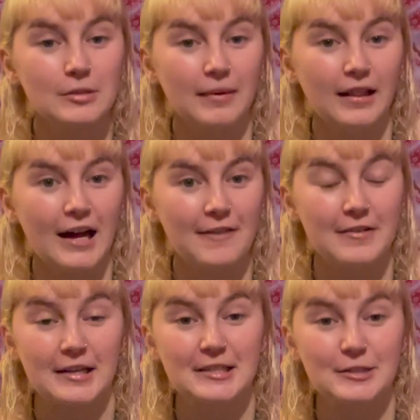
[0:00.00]
in my life
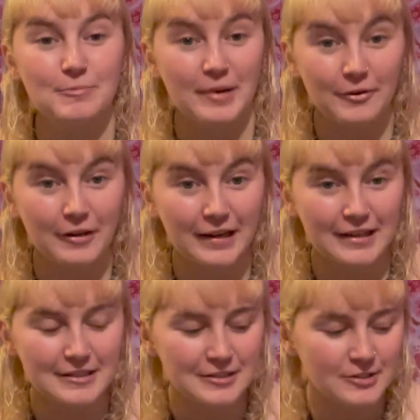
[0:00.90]
and
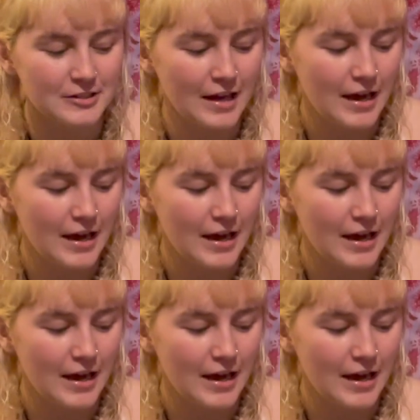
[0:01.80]
experience,